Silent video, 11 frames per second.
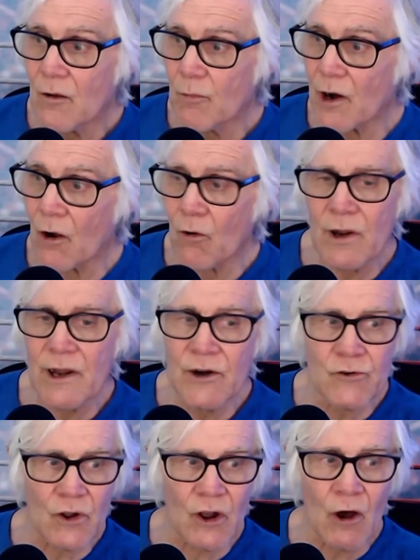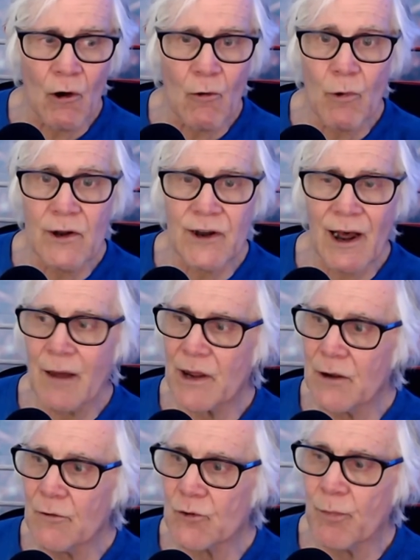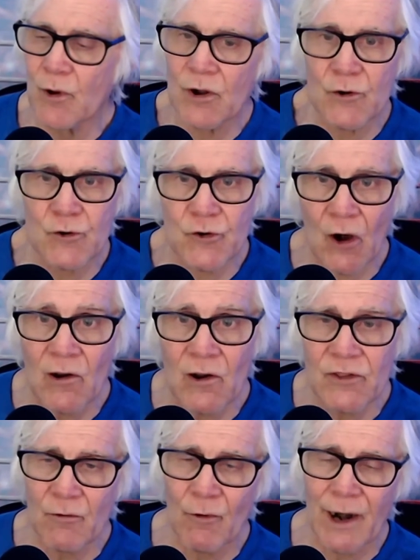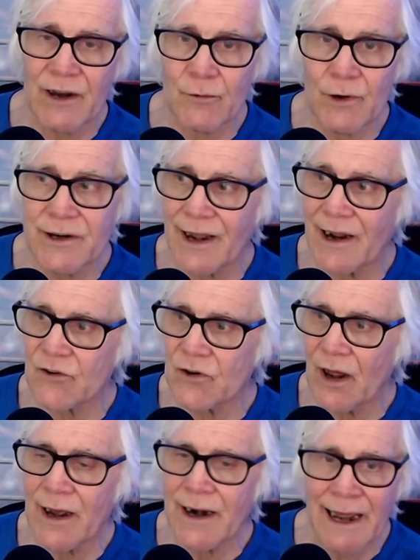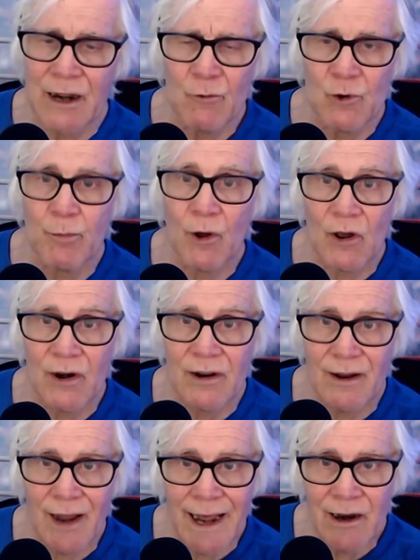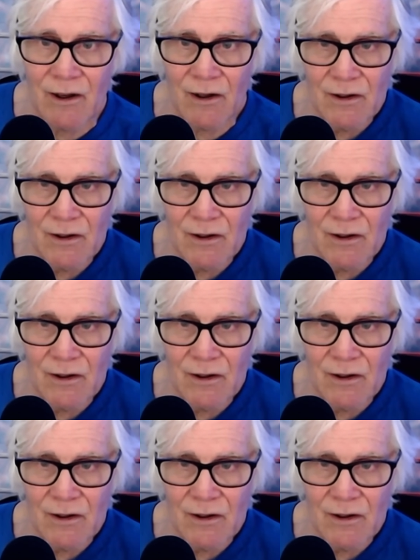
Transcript: But Ole, years ago, at one time, he was booking Charlotte that ran 3 towns a night, and he was booking Atlanta.